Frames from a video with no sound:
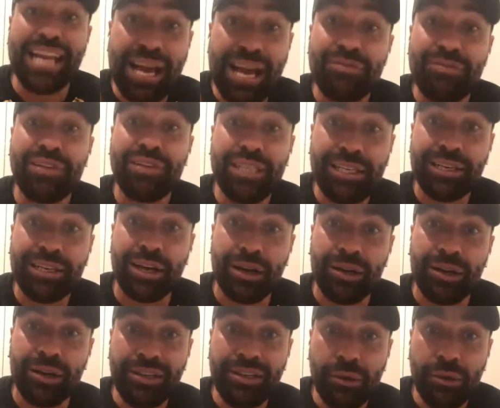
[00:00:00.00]
And that video
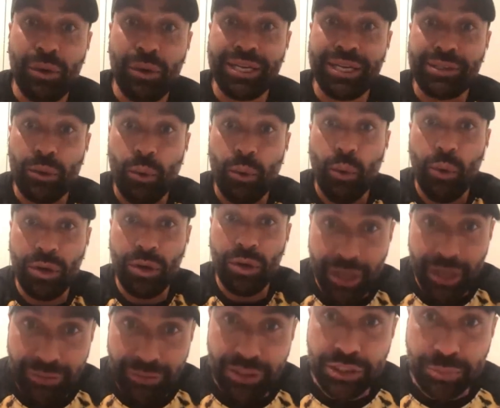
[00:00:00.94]
went
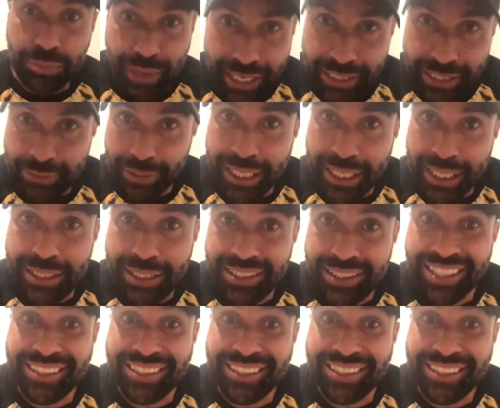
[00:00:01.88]
all over Spain, man.